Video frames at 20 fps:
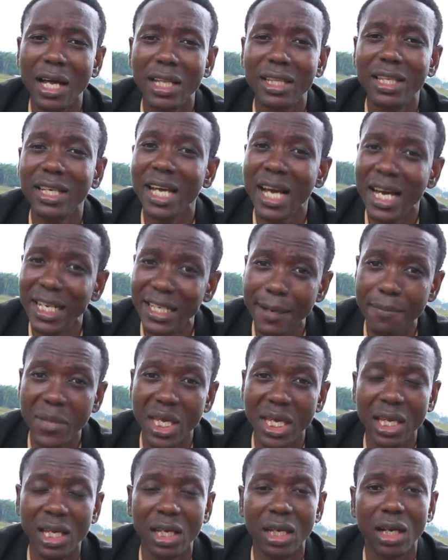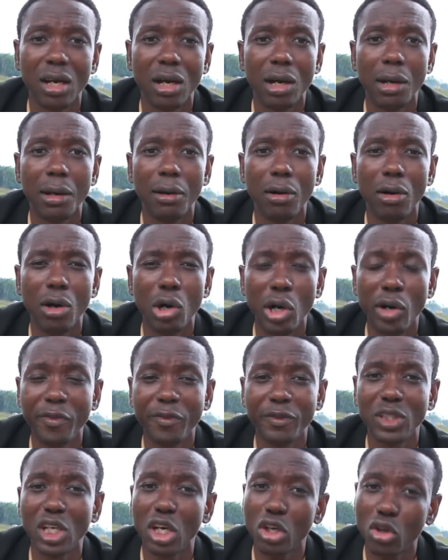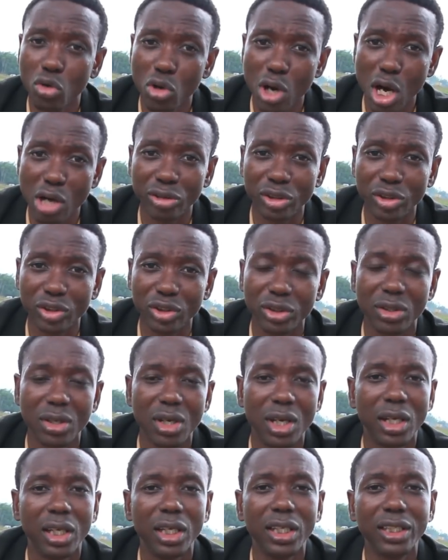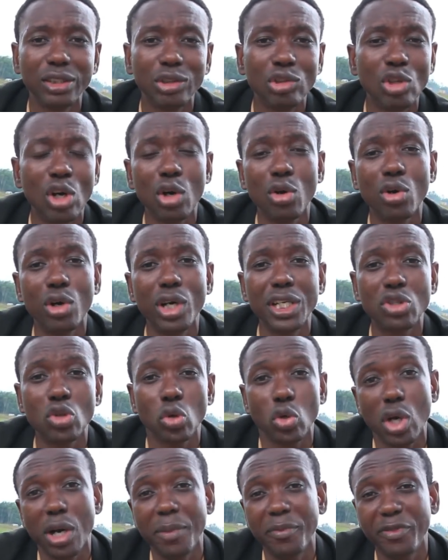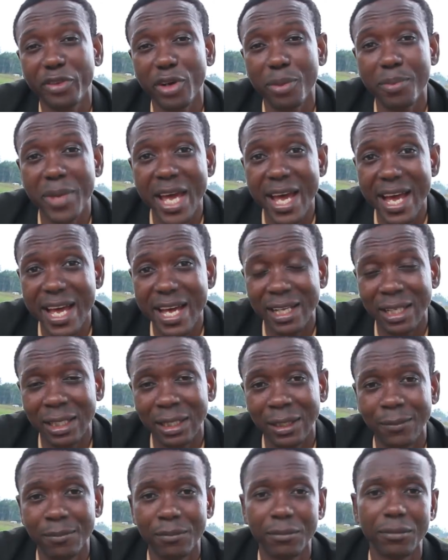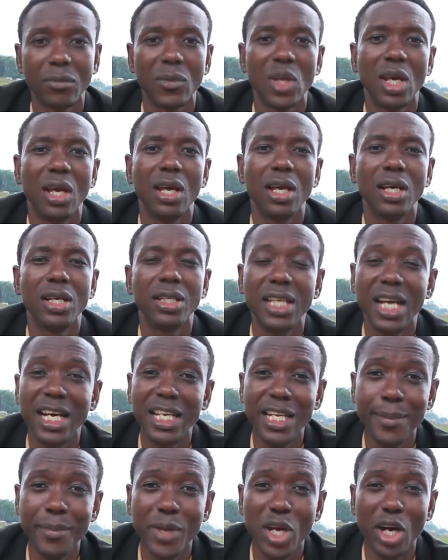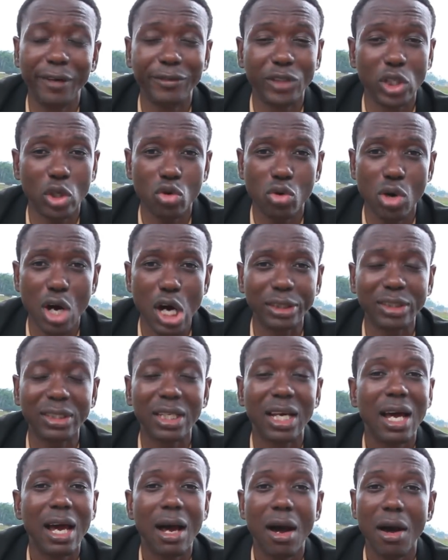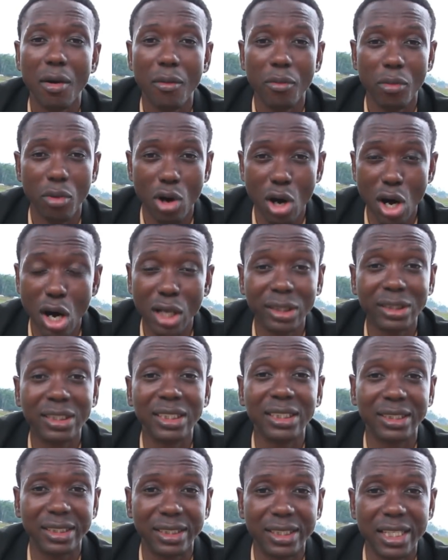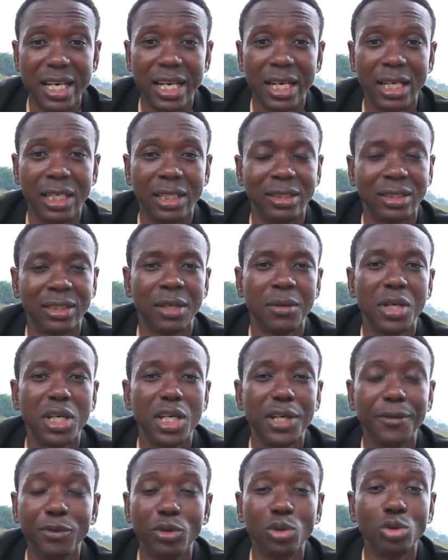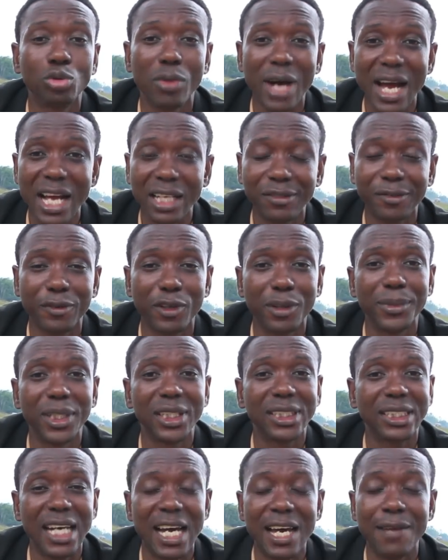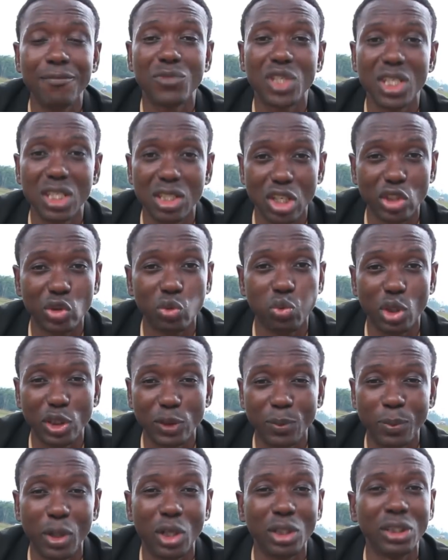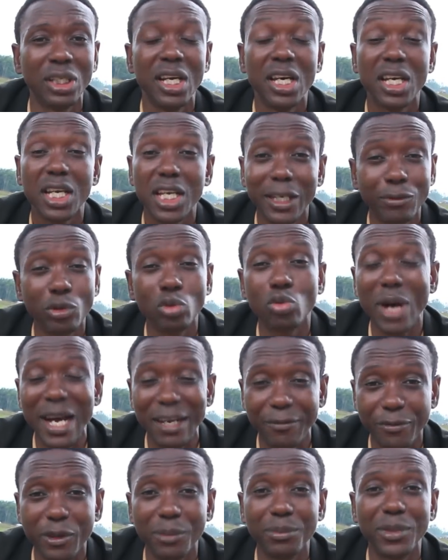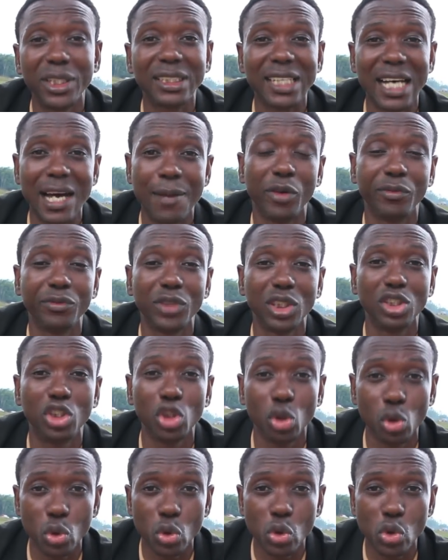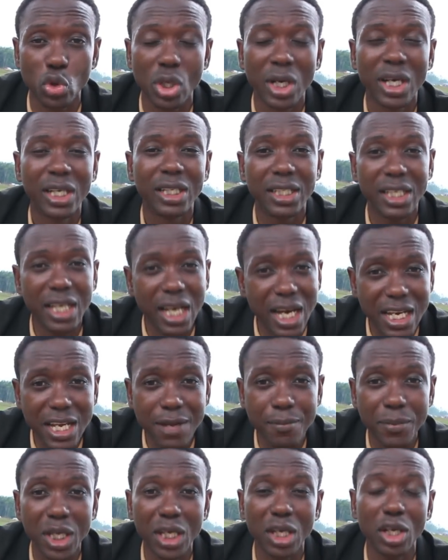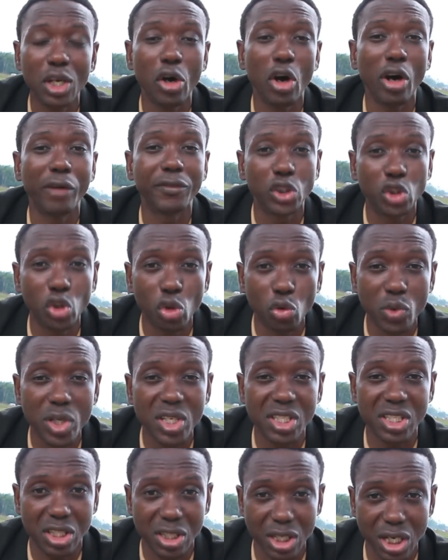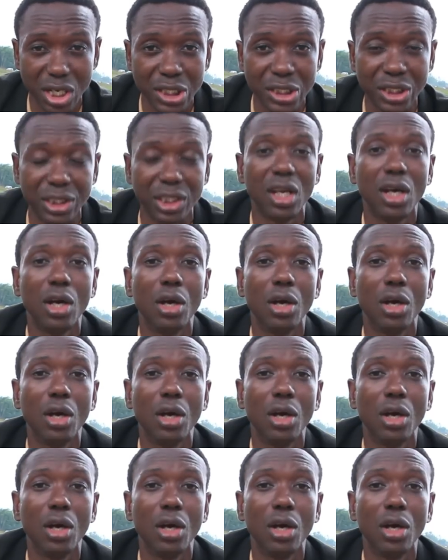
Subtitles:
The enemy of the cross is not going to come from hell. The enemy of the cross, all these years, even right from the time Jesus was born, even right from the time of the Jews, the enemy of the Jewish church,